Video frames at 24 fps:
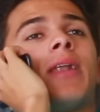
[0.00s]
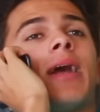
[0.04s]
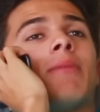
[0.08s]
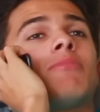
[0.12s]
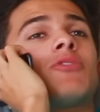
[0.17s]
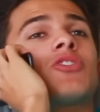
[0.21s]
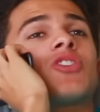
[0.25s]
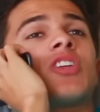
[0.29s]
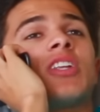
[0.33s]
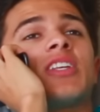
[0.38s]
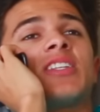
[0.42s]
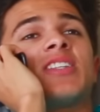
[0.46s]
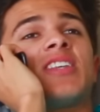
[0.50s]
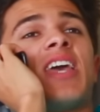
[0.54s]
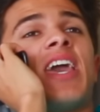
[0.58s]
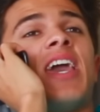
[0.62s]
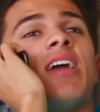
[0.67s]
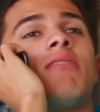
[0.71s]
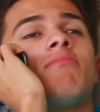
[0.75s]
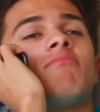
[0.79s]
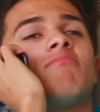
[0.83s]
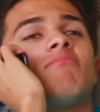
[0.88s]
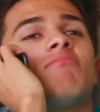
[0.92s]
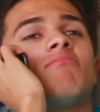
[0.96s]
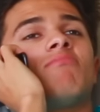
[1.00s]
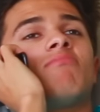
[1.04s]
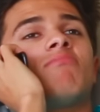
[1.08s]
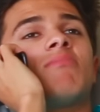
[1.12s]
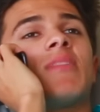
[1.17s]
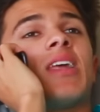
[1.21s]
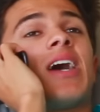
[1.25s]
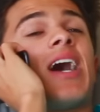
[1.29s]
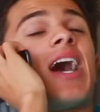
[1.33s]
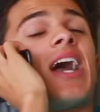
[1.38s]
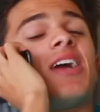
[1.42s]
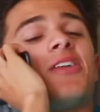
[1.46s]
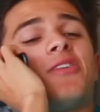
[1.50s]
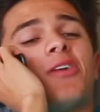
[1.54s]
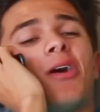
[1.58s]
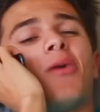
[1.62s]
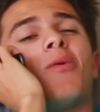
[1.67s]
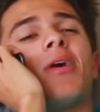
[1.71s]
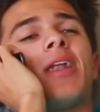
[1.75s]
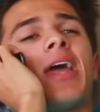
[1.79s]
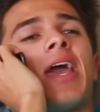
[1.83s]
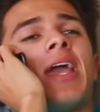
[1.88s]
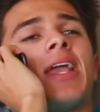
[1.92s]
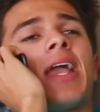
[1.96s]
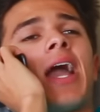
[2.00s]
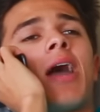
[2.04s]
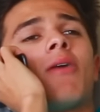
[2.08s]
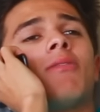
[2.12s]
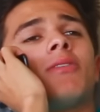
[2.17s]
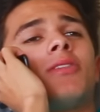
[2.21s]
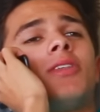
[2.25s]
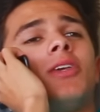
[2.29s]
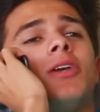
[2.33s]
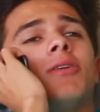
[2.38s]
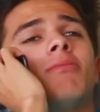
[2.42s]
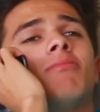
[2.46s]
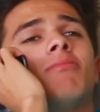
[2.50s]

but I'm just gonna say it. I don't want to hang out with